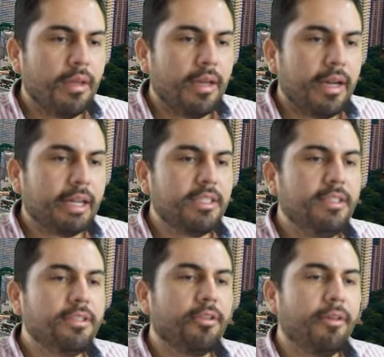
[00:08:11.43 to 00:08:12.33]
has
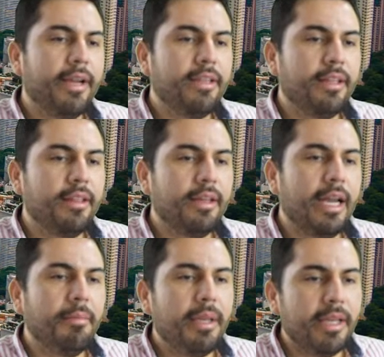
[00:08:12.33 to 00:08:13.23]
integrated
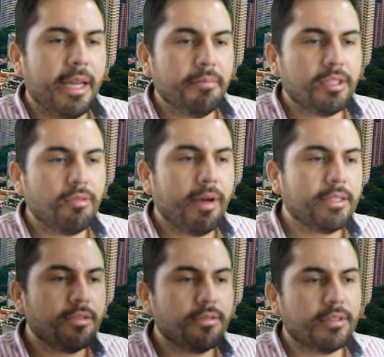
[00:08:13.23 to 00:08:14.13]
IBM's
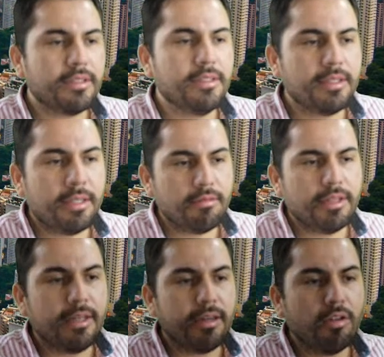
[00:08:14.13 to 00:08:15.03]
Watson Assistant with
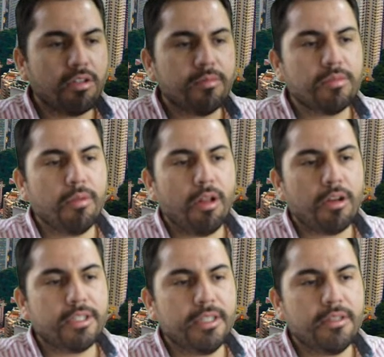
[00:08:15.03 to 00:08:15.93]
the Cosmos
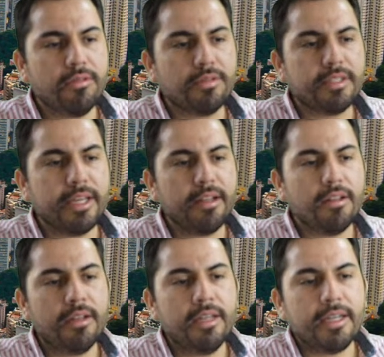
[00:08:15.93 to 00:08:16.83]
blockchain to
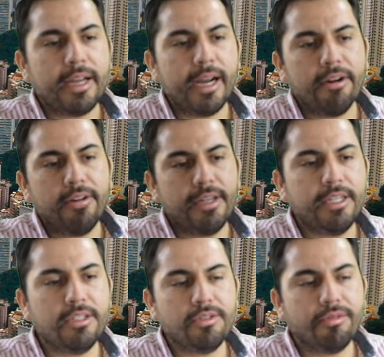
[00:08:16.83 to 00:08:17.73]
sell car
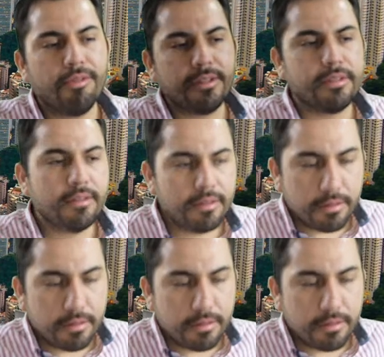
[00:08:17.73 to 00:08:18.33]
insurance.